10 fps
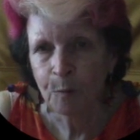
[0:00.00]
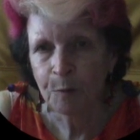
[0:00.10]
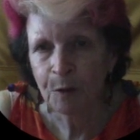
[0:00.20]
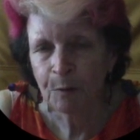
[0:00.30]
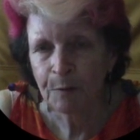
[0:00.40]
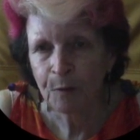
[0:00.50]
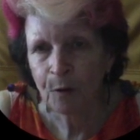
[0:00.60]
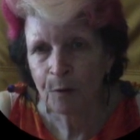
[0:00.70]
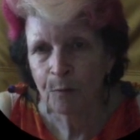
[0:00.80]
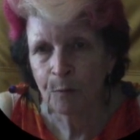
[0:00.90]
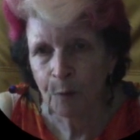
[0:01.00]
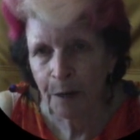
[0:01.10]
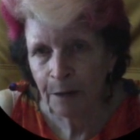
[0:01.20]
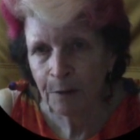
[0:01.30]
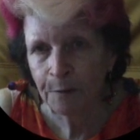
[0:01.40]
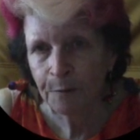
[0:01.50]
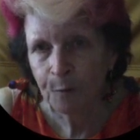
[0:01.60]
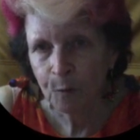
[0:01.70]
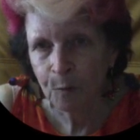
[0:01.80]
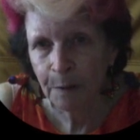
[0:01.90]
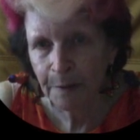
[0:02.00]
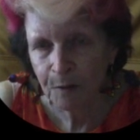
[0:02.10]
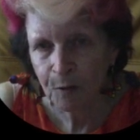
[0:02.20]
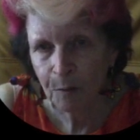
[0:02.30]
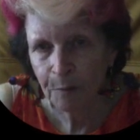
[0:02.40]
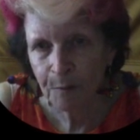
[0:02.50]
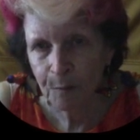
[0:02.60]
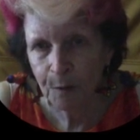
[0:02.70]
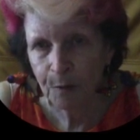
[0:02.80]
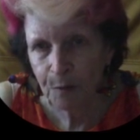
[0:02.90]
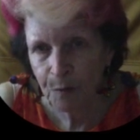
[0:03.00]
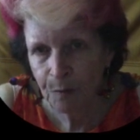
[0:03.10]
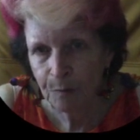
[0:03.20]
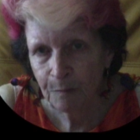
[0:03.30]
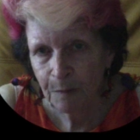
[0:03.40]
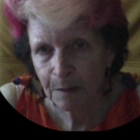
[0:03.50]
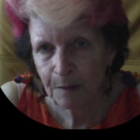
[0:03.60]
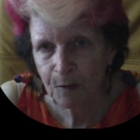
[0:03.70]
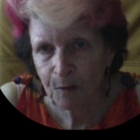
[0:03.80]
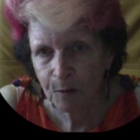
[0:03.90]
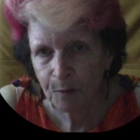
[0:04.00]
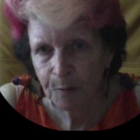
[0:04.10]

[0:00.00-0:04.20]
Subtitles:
So we've got round form at the top of the rose itself.